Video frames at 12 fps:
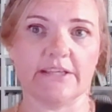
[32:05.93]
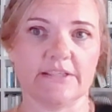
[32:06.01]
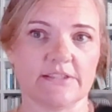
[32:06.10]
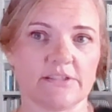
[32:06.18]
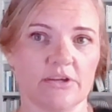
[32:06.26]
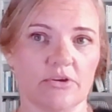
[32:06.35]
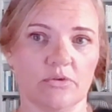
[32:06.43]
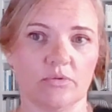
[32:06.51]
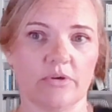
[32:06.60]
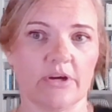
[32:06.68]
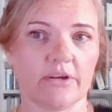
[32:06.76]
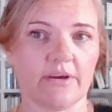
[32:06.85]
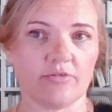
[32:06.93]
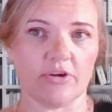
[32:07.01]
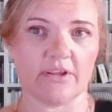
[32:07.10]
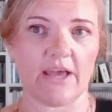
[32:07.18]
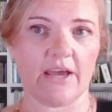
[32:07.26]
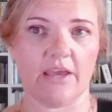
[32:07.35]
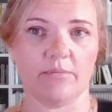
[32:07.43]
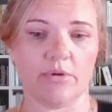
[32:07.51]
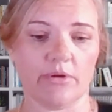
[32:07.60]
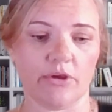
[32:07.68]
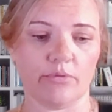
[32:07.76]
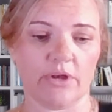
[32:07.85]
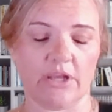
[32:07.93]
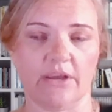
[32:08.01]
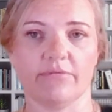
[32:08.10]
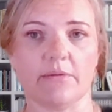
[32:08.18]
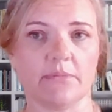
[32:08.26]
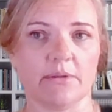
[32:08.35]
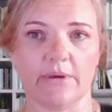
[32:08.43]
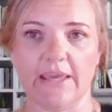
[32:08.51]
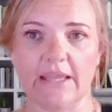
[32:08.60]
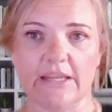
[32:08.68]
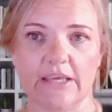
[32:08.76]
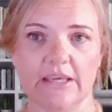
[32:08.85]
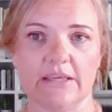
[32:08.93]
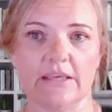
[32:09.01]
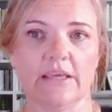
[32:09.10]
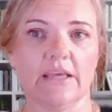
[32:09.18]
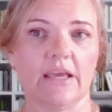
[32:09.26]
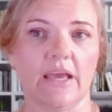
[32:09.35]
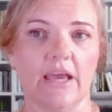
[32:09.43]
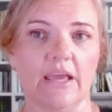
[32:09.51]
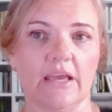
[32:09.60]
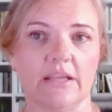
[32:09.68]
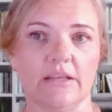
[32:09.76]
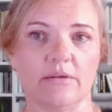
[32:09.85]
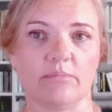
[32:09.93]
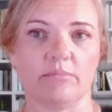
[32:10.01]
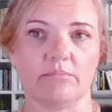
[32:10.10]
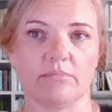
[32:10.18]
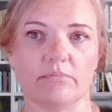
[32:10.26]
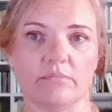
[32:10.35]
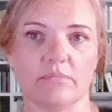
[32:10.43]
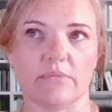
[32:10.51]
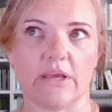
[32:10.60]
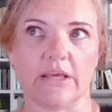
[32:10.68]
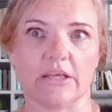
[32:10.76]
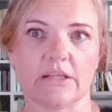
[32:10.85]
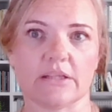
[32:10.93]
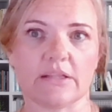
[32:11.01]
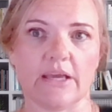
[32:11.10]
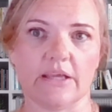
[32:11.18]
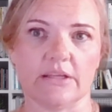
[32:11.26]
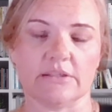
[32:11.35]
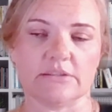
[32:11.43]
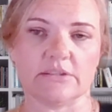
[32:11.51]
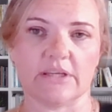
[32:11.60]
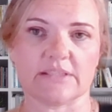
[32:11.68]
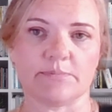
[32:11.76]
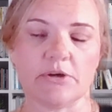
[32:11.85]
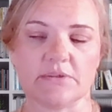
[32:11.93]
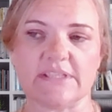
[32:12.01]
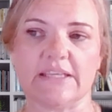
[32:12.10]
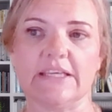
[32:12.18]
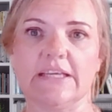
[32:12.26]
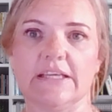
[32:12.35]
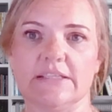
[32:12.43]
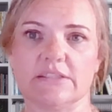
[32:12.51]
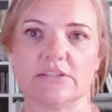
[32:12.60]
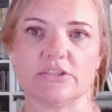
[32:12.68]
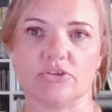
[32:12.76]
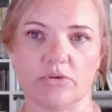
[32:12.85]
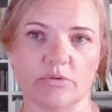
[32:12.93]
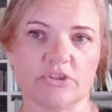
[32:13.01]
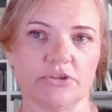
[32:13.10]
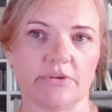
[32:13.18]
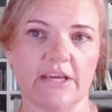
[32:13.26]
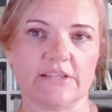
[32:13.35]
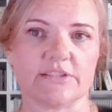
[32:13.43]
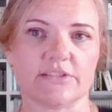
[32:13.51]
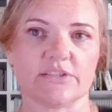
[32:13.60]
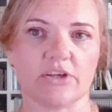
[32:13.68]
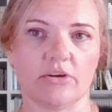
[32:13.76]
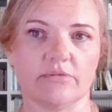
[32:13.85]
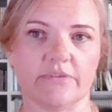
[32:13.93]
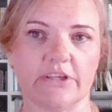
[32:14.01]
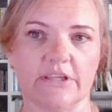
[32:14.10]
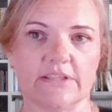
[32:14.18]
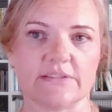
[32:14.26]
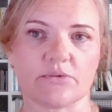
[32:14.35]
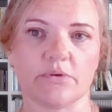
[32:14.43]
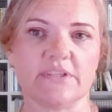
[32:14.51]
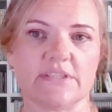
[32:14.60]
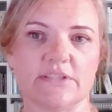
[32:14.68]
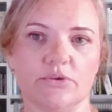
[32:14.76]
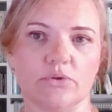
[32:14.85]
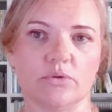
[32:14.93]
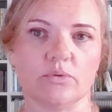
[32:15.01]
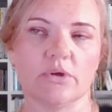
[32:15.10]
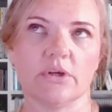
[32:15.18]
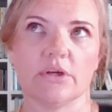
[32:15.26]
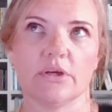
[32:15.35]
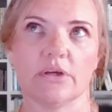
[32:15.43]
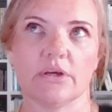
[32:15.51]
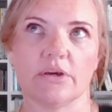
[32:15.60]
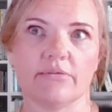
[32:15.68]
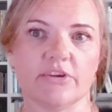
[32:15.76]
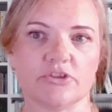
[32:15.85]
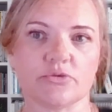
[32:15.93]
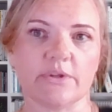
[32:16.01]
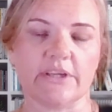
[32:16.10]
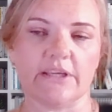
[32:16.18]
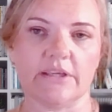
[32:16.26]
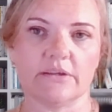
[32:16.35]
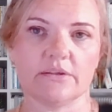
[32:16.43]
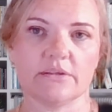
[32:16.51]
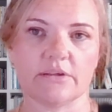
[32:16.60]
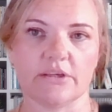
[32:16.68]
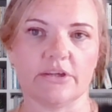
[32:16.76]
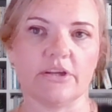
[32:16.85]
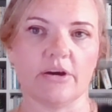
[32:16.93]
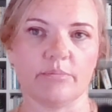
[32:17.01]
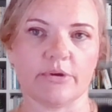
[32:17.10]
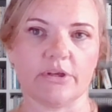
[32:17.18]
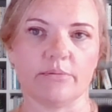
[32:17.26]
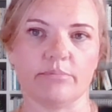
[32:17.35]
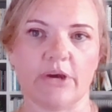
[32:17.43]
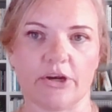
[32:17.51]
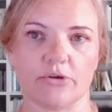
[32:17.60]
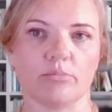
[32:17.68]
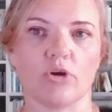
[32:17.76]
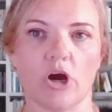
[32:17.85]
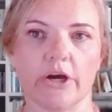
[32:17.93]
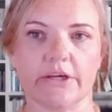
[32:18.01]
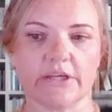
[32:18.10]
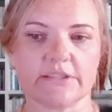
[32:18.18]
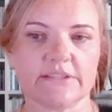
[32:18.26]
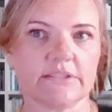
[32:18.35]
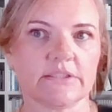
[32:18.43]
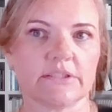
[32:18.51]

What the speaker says: And so uncovering that ambiguity from the beginning and exposing it, doing what you can to solve it, is going to eventually end up in a better product.